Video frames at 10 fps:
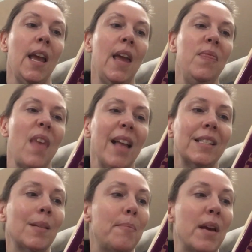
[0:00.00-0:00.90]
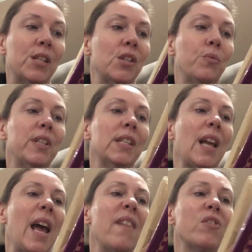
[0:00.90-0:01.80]
And that's the bestest reason
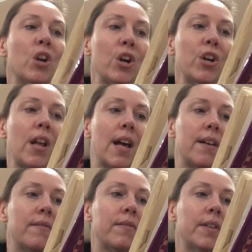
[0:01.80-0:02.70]
I ever heard of.